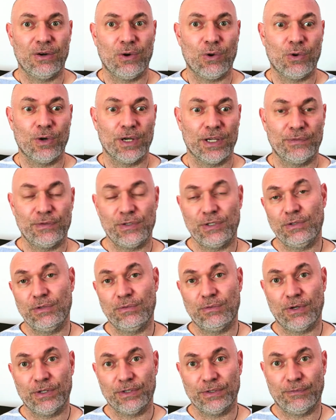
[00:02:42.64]
Or if you
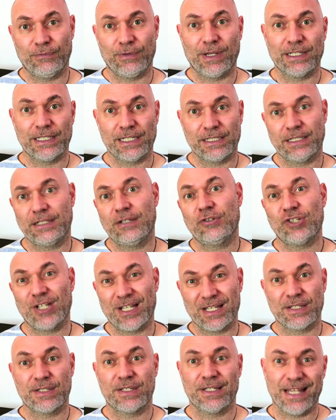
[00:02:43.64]
want a flight attendant,
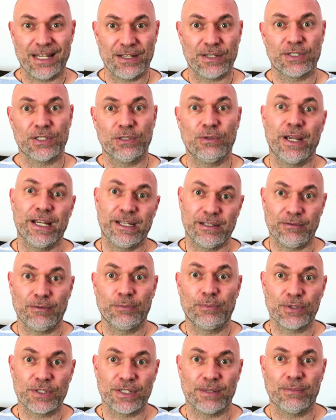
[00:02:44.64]
just let us know, and it'll
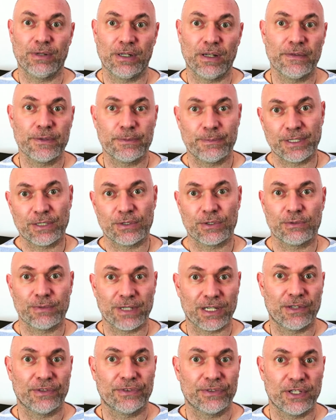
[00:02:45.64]
put some gloves, because we
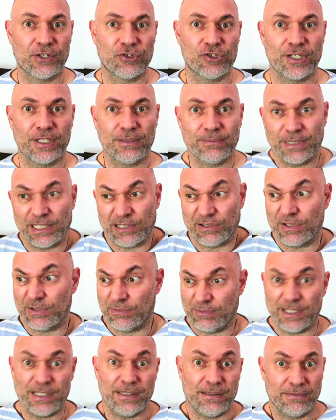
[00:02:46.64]
can't touch it, because
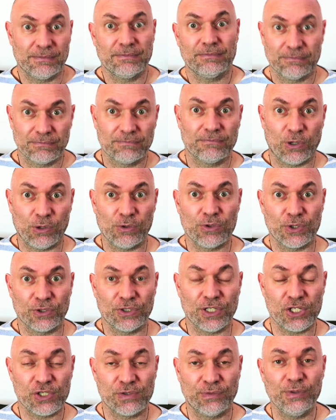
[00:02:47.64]
we also
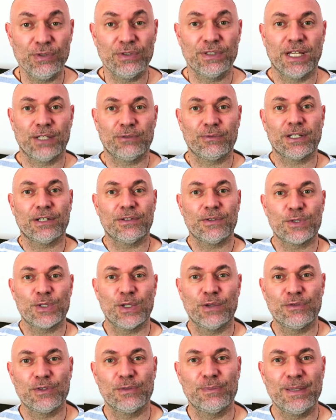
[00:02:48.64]
touch food that we're gonna
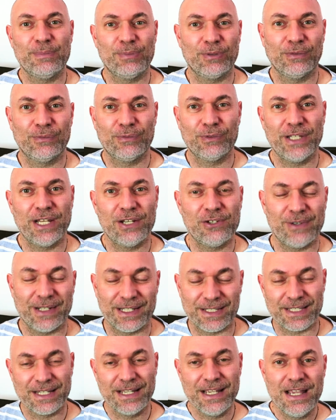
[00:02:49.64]
serve to people, food and
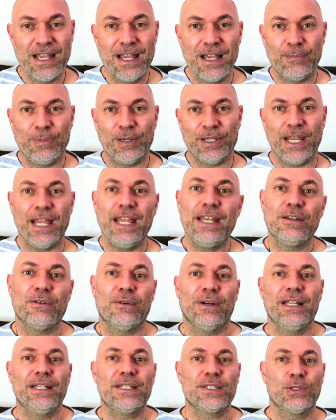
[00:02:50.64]
drinks. But
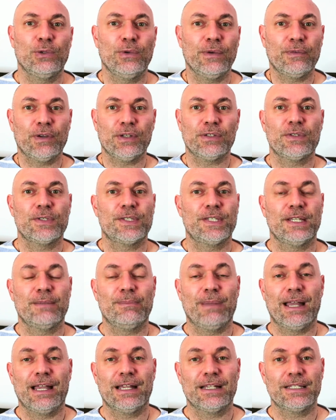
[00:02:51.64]
anyway, so we've got those sick
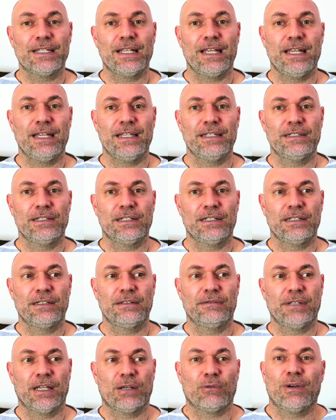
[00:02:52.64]
bags, and
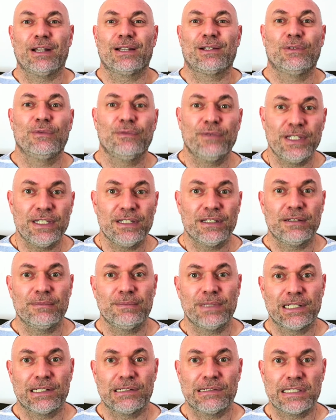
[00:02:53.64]
they're quite convenient,
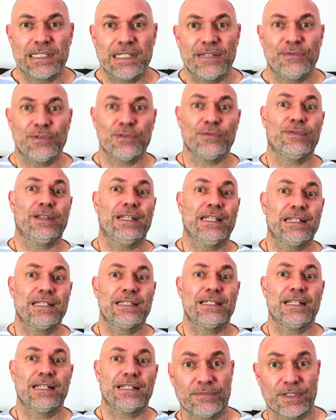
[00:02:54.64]
because if you're feeling
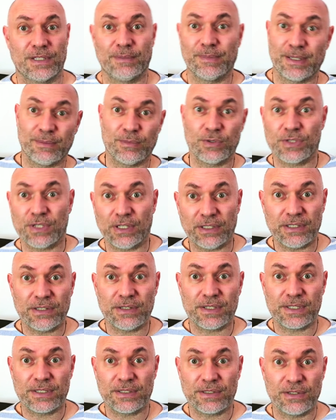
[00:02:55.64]
sick, sometimes you're stuck to
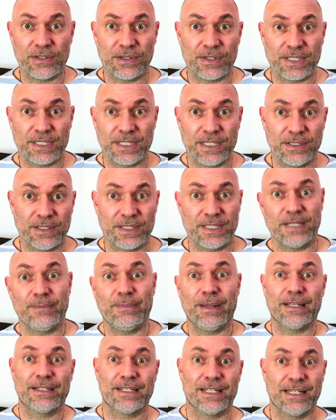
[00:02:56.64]
your seat, the
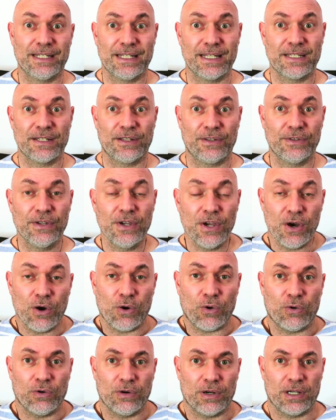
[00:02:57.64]
seatbelt sign is on,
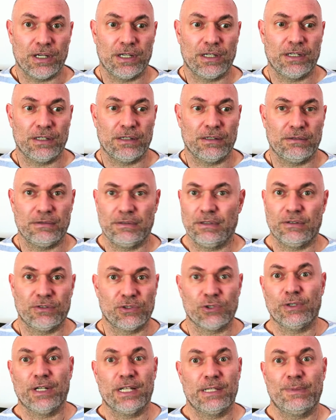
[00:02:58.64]
or the
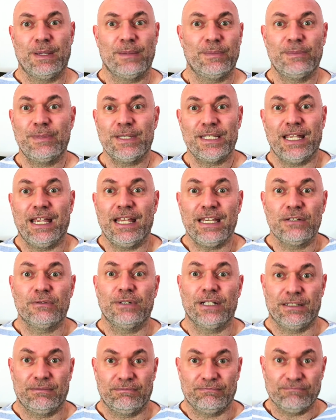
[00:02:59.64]
toilets might be busy.
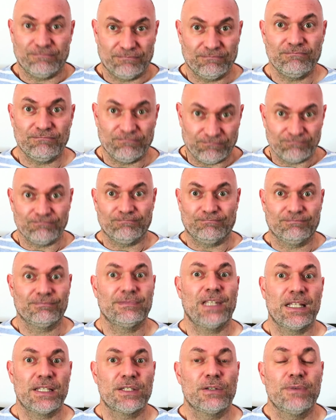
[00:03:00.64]
Anyway,
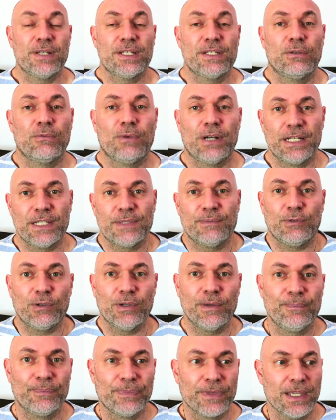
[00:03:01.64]
that's the reason why it's for.